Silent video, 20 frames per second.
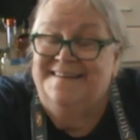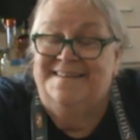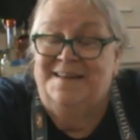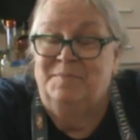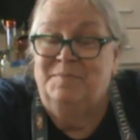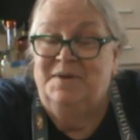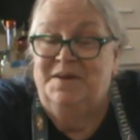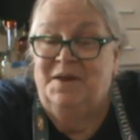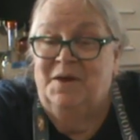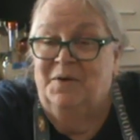
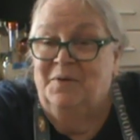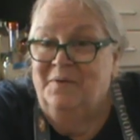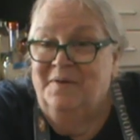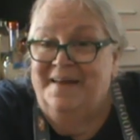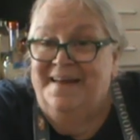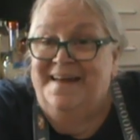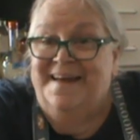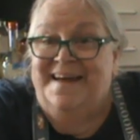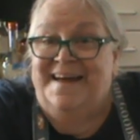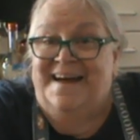Let me know.
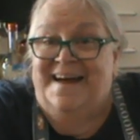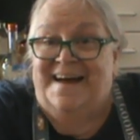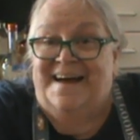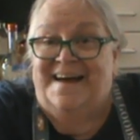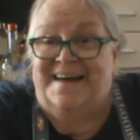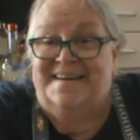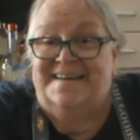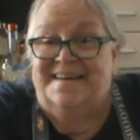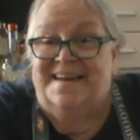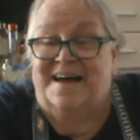
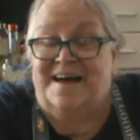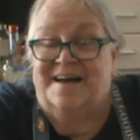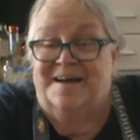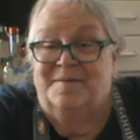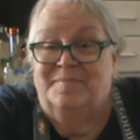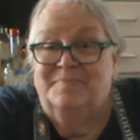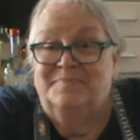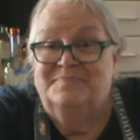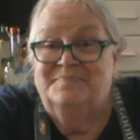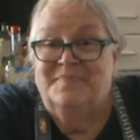And
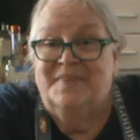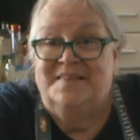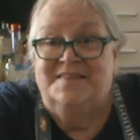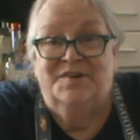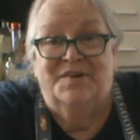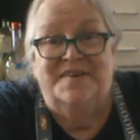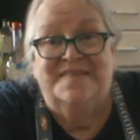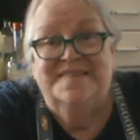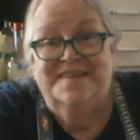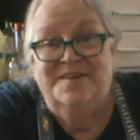
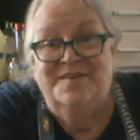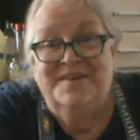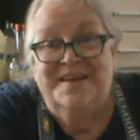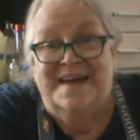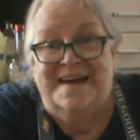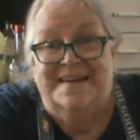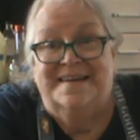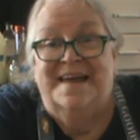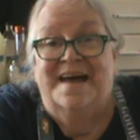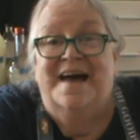until I see you
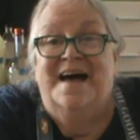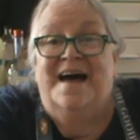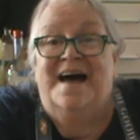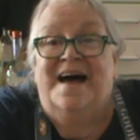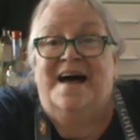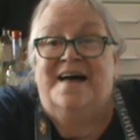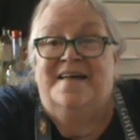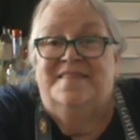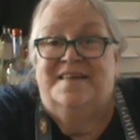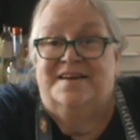again,
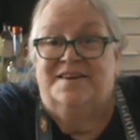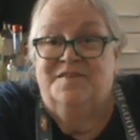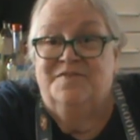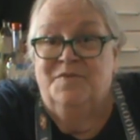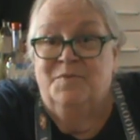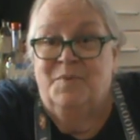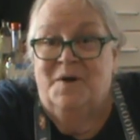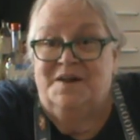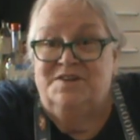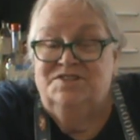thank you
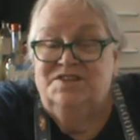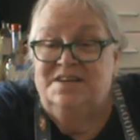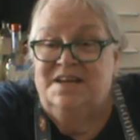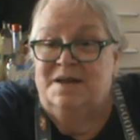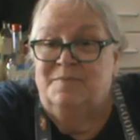for watching.